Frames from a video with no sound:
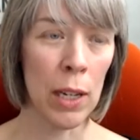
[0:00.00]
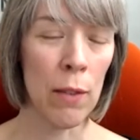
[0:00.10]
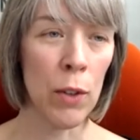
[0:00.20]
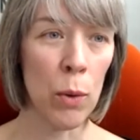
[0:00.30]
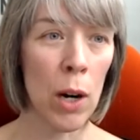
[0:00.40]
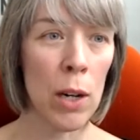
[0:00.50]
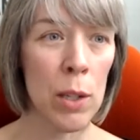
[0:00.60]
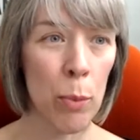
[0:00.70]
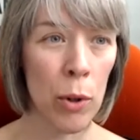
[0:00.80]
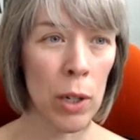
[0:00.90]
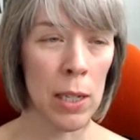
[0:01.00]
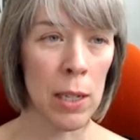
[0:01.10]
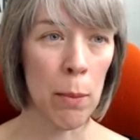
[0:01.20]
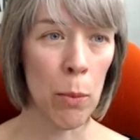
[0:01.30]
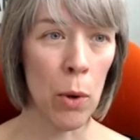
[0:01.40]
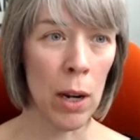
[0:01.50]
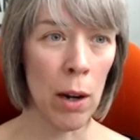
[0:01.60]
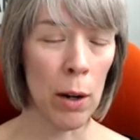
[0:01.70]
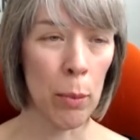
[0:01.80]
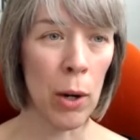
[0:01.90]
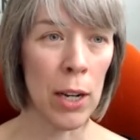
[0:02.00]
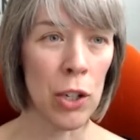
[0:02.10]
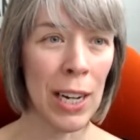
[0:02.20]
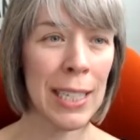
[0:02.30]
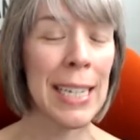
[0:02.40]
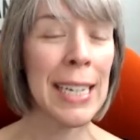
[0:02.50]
if you are supporting someone on a project